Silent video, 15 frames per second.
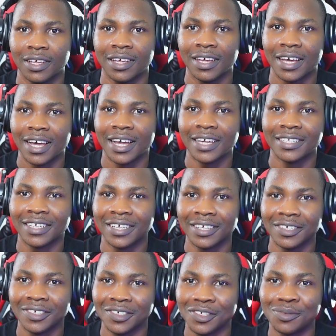Hi
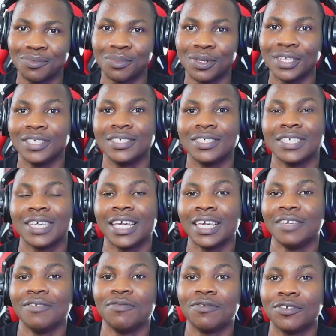there. Please,
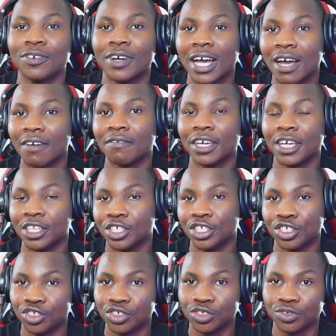if you have any
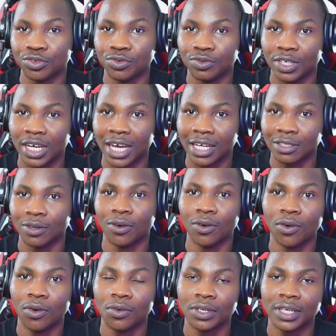issue at
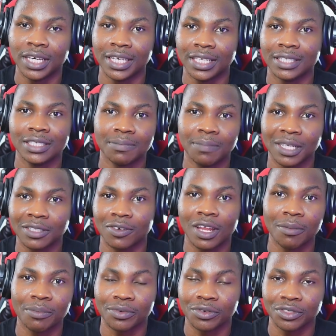all in this particular
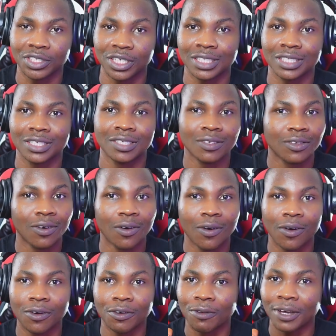project,
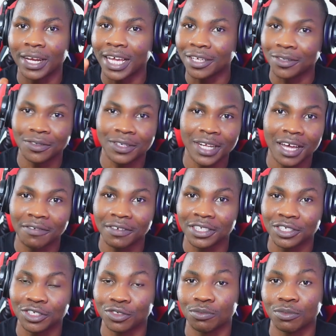or whether you don't have any
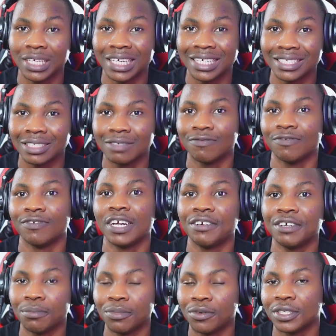issue, it is
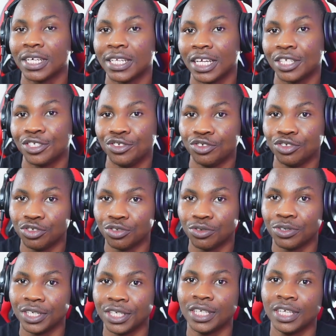very important that you
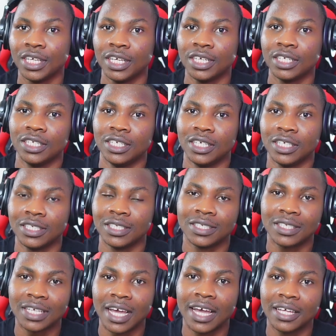join the
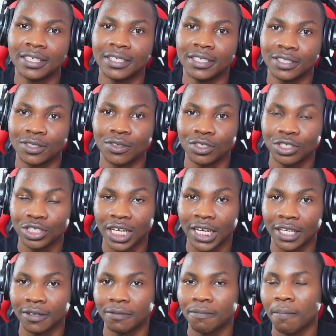Sia Discord channel.